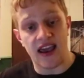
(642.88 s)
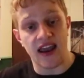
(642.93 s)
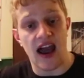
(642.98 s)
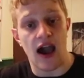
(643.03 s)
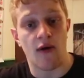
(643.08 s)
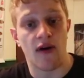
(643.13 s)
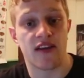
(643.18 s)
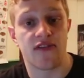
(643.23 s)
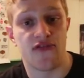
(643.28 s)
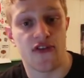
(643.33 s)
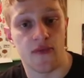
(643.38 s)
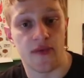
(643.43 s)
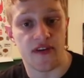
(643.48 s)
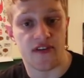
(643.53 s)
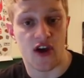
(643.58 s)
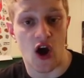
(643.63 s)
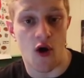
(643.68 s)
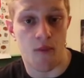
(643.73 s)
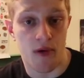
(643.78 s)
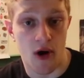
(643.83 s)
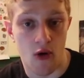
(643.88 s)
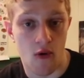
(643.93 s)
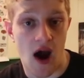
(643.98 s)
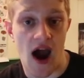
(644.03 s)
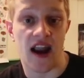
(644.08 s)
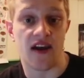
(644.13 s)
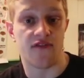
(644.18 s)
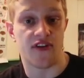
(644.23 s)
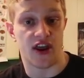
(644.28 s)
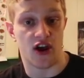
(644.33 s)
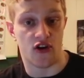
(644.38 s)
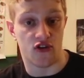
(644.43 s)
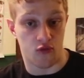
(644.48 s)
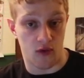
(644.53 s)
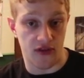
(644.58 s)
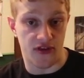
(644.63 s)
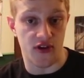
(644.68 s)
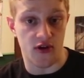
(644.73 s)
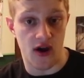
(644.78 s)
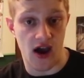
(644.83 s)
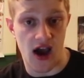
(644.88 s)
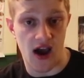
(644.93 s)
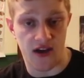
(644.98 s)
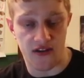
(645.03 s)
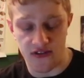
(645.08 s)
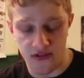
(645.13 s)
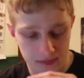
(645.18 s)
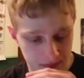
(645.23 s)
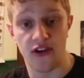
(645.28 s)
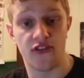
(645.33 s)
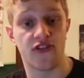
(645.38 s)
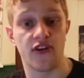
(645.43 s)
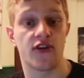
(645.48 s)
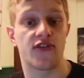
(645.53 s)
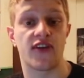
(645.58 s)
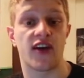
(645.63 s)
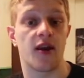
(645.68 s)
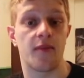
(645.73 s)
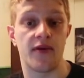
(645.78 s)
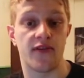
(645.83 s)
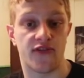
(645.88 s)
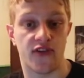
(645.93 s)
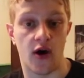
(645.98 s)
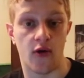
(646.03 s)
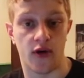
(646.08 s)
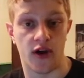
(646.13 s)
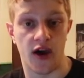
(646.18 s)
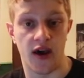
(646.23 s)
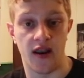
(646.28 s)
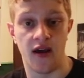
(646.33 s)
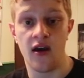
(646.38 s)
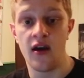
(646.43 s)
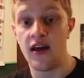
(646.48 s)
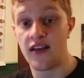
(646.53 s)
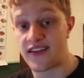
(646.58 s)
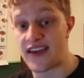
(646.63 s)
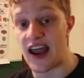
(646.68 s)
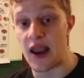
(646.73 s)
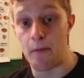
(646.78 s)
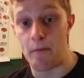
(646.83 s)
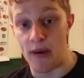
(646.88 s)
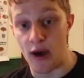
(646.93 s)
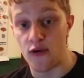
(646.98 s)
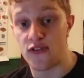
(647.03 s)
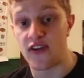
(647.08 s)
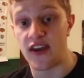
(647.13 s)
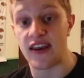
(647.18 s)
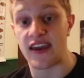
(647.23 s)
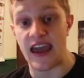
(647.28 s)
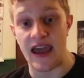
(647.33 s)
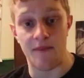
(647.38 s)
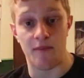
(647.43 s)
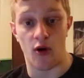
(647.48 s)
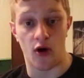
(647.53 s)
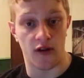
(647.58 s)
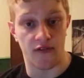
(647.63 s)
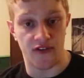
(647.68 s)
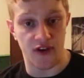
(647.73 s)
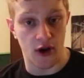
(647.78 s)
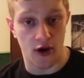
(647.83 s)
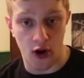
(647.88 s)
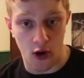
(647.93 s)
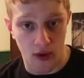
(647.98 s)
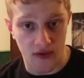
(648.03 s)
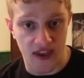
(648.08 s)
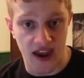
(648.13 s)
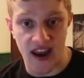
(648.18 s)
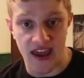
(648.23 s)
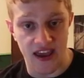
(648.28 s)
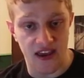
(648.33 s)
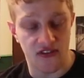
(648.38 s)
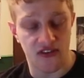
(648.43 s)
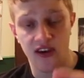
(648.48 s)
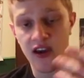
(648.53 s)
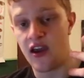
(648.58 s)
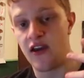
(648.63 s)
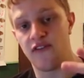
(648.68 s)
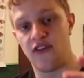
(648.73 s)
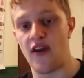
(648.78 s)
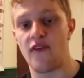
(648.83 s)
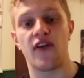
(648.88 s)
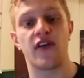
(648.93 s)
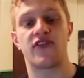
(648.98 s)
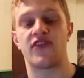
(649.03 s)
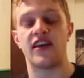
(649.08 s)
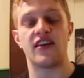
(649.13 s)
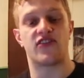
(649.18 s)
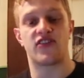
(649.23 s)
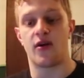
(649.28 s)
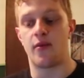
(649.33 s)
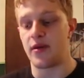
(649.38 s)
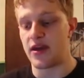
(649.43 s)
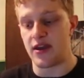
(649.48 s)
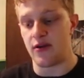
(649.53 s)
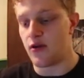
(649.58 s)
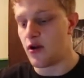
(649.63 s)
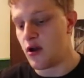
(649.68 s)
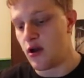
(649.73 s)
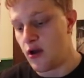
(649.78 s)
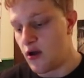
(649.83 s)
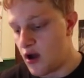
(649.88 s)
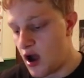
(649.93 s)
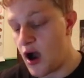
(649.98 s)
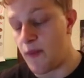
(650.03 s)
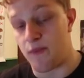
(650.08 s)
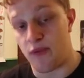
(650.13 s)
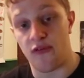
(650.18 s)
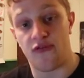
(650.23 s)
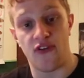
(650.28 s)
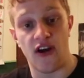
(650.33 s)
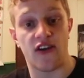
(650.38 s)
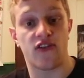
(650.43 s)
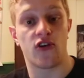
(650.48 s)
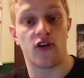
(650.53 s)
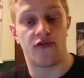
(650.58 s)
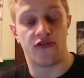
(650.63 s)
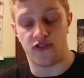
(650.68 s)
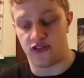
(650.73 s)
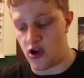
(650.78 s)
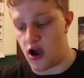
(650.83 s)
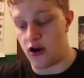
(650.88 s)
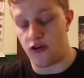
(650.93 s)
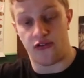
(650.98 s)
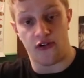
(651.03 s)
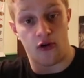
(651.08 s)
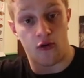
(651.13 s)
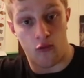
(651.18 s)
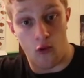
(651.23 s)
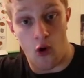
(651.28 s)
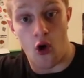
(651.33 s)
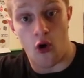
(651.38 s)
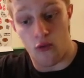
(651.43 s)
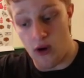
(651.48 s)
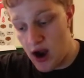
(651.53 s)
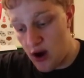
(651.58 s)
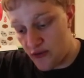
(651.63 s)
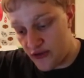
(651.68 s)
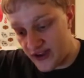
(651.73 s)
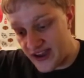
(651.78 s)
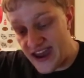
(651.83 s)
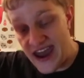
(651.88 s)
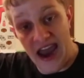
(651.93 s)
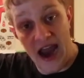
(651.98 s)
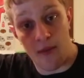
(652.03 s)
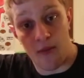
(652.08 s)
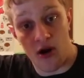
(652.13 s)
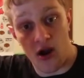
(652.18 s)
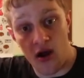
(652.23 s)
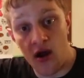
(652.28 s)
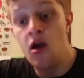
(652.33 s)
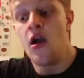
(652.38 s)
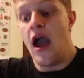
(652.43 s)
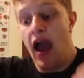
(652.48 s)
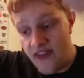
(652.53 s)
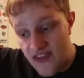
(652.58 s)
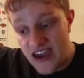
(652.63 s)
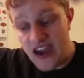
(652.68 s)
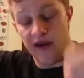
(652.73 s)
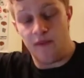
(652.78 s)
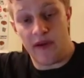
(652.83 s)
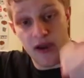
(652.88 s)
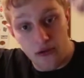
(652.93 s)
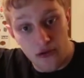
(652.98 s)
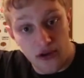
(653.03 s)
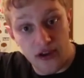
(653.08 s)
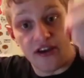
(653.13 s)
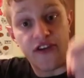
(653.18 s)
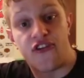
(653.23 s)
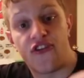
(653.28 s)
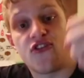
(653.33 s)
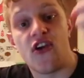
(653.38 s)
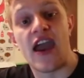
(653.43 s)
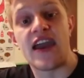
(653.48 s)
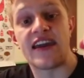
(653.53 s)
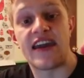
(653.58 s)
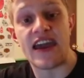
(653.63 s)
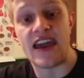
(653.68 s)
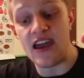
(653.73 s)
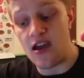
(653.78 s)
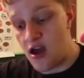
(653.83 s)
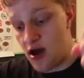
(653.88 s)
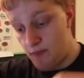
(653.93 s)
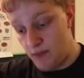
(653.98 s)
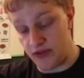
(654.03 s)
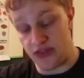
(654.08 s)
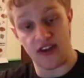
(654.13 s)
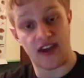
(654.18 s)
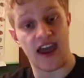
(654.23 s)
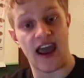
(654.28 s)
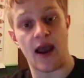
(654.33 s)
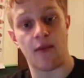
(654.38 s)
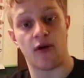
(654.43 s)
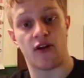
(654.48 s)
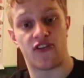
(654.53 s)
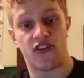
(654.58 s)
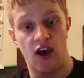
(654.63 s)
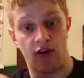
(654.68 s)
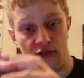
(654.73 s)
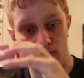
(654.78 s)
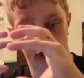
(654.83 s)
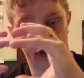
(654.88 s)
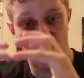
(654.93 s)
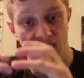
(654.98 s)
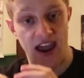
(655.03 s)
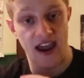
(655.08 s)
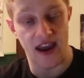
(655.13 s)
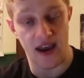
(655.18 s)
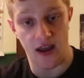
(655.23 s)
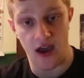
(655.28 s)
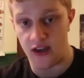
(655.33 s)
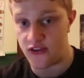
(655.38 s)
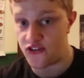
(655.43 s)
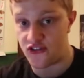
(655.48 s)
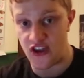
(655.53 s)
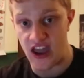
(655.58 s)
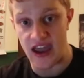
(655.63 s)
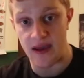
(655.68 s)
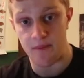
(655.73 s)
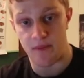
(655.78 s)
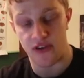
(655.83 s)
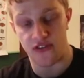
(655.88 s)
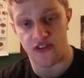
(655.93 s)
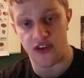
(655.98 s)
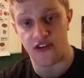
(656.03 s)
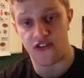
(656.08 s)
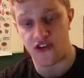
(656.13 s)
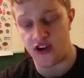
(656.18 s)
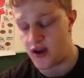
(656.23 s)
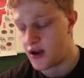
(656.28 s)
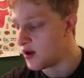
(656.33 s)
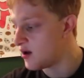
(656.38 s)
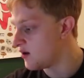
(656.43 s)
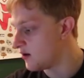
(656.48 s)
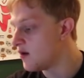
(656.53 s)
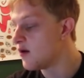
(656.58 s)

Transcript: I cannot wait to film these GoPro riding videos with you guys. They're seriously going to be so good. It's got a built-in gimbal, and if you don't know what that is, if you ever seen somebody a professional photographer roll around with a camera and they could be really shaky, but the camera itself will stay in a same position.